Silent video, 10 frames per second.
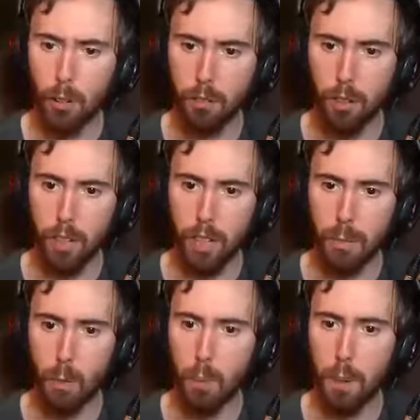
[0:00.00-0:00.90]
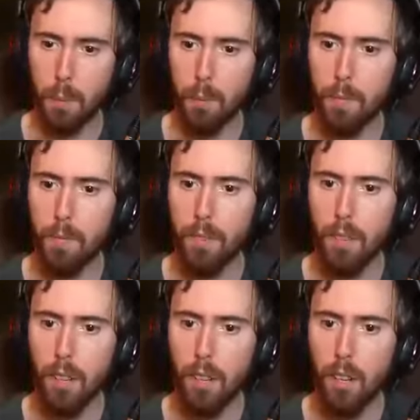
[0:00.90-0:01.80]
still needing more people.
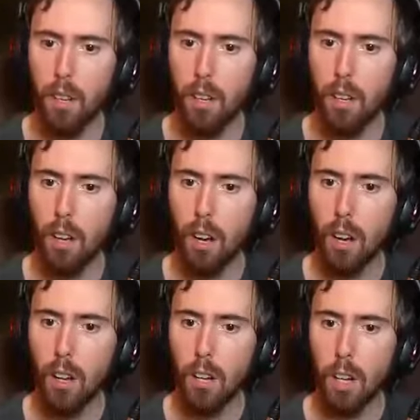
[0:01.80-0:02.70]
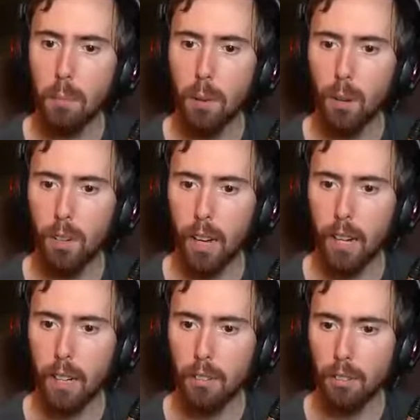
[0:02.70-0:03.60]
Um, okay,
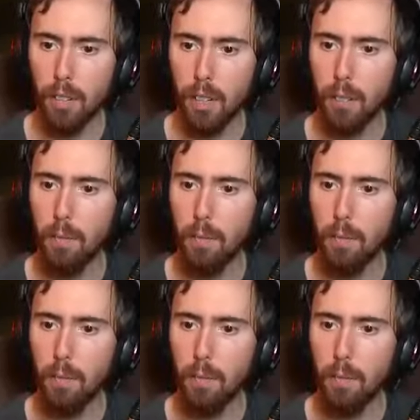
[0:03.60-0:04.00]
let's see.